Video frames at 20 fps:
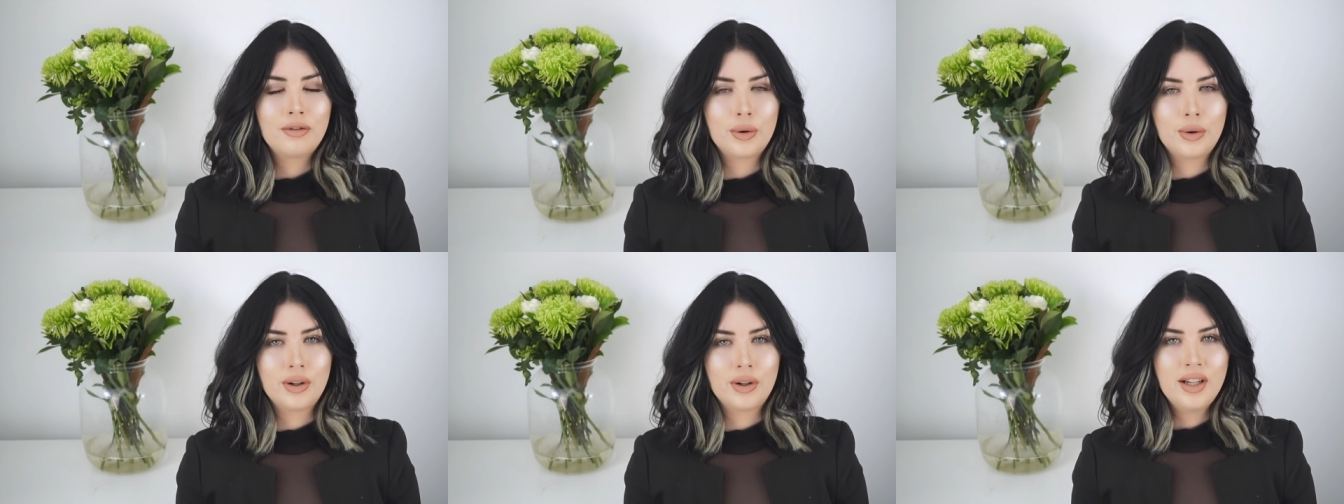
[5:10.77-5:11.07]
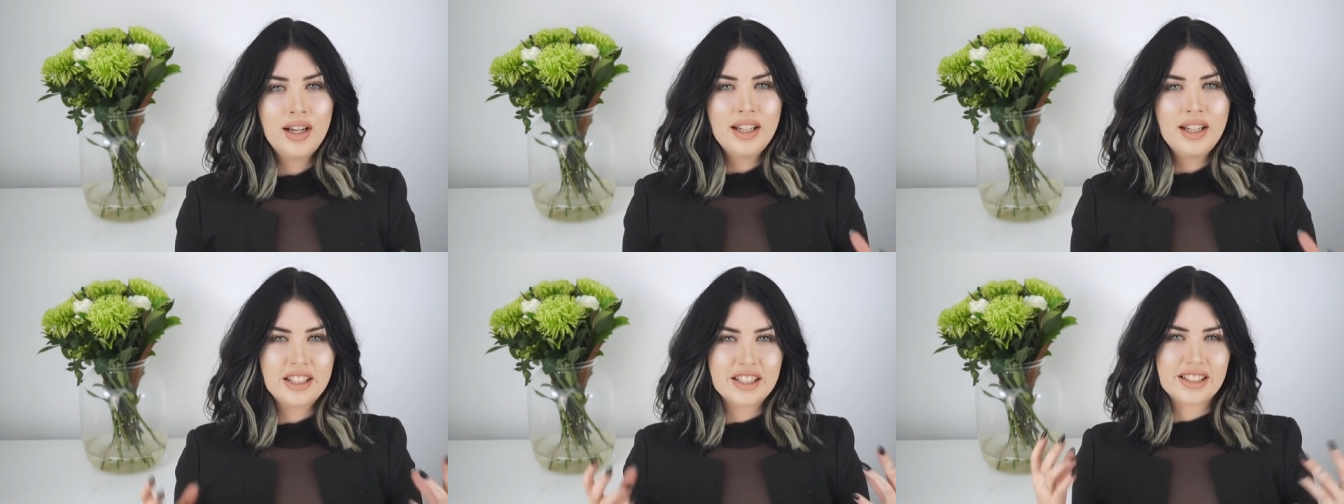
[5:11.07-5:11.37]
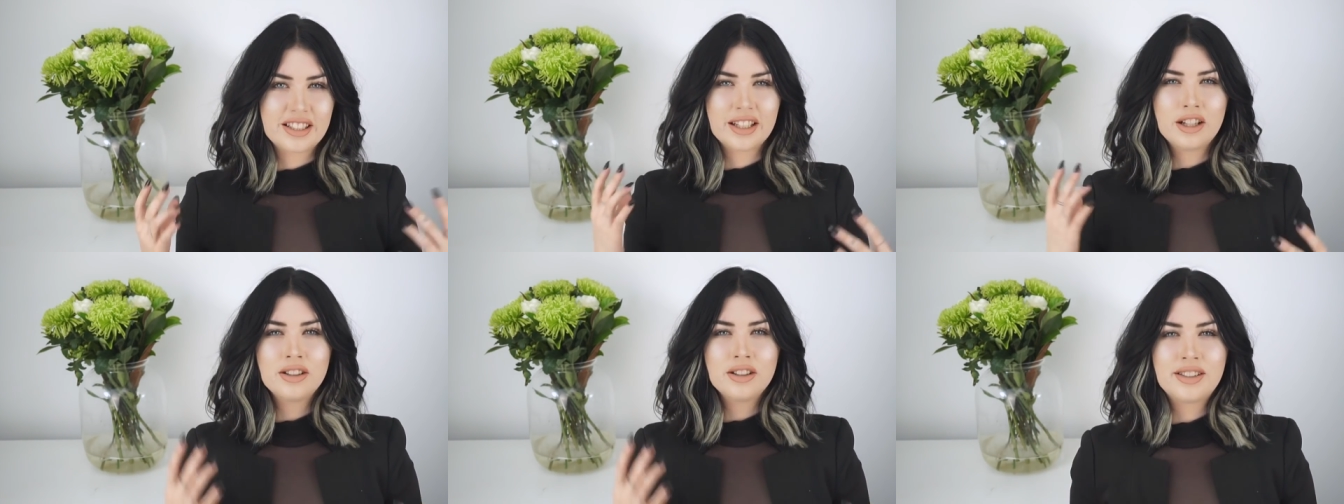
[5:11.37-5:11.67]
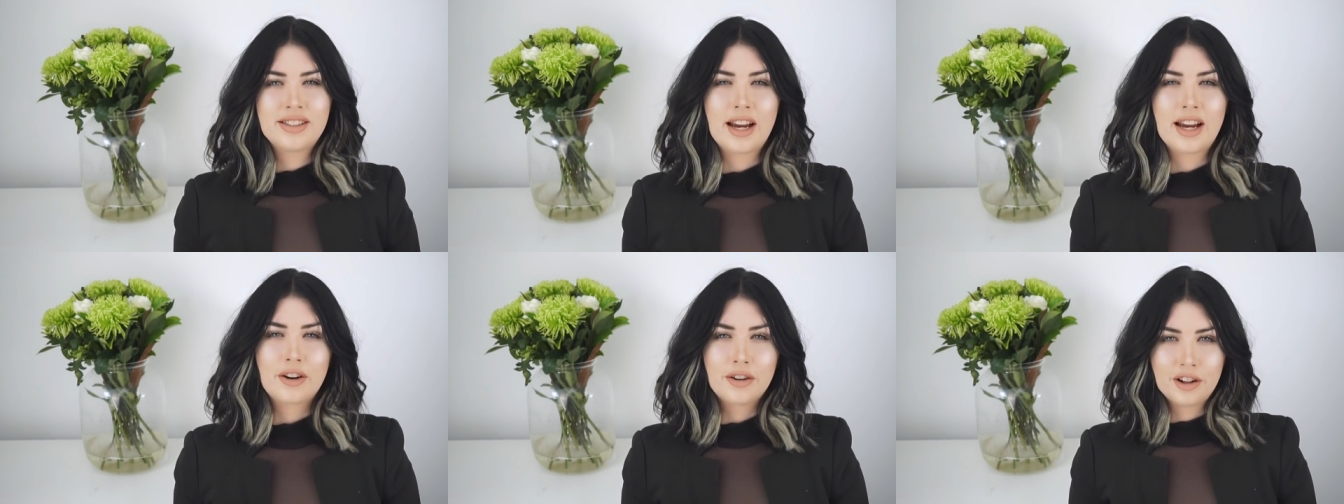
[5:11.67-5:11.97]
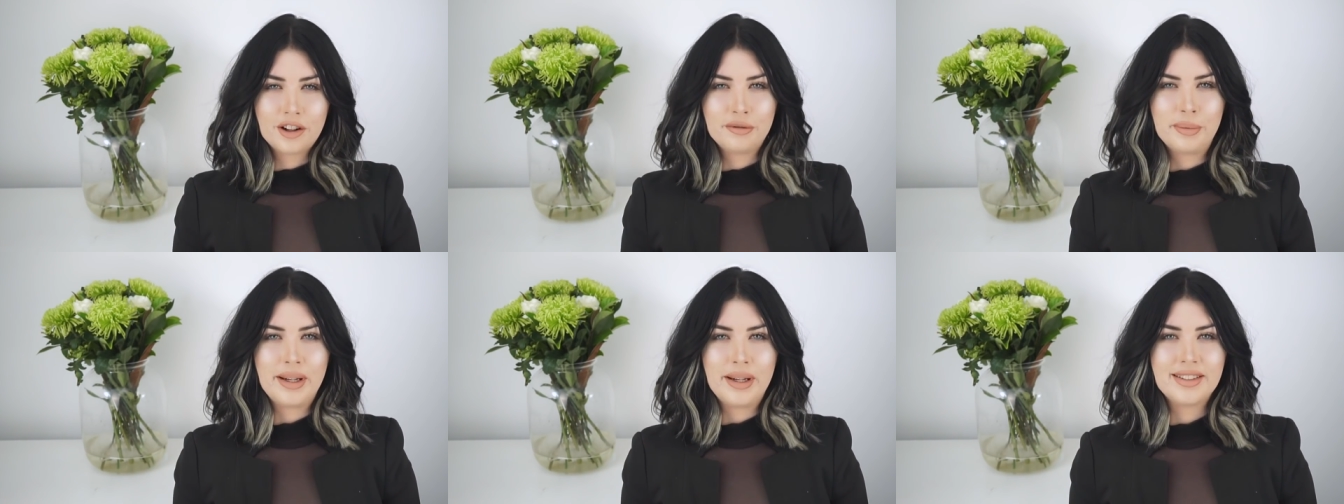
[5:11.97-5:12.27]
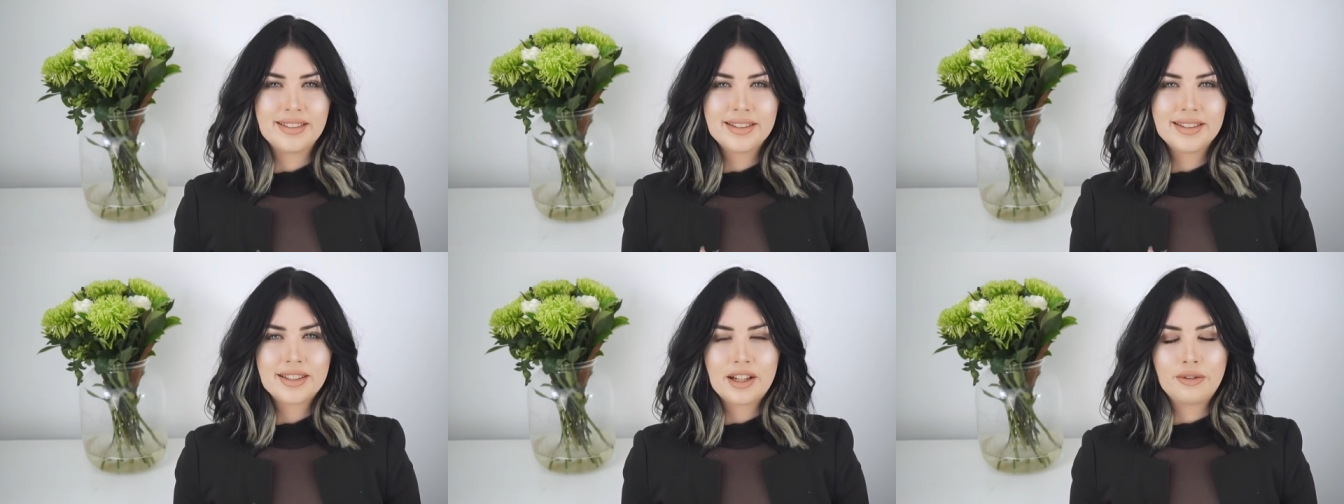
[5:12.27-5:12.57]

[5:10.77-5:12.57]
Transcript: or just little decorative pieces.